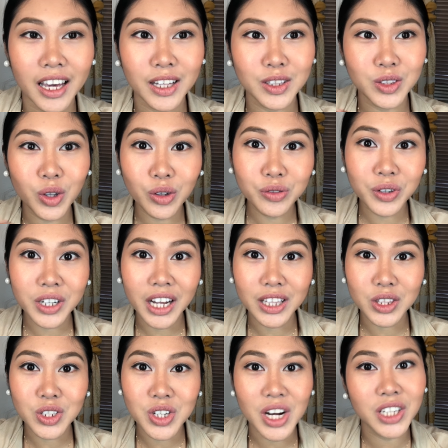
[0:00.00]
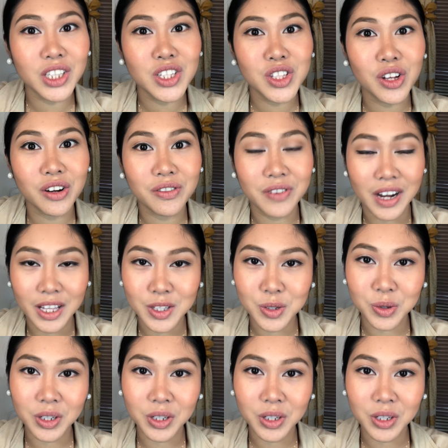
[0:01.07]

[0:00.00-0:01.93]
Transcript: And don't forget to share this to your friends.